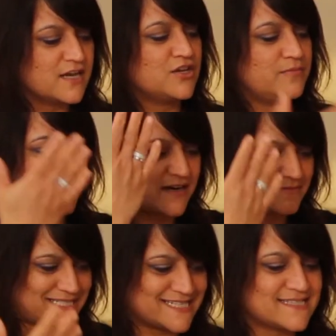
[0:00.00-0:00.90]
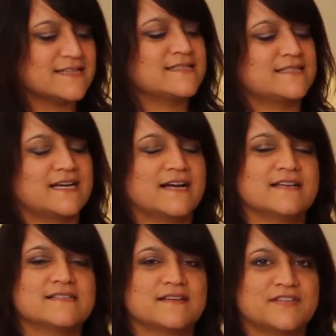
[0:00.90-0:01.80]
You become
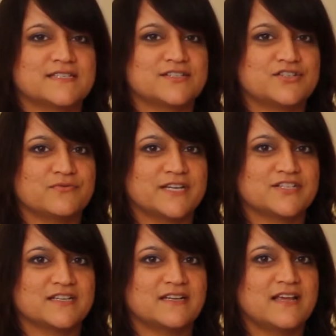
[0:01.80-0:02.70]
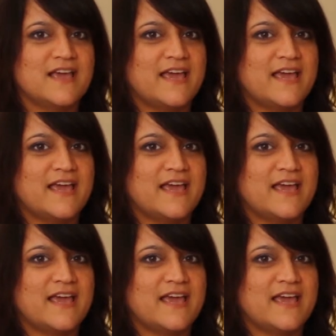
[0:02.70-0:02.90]
desensitized of the situation,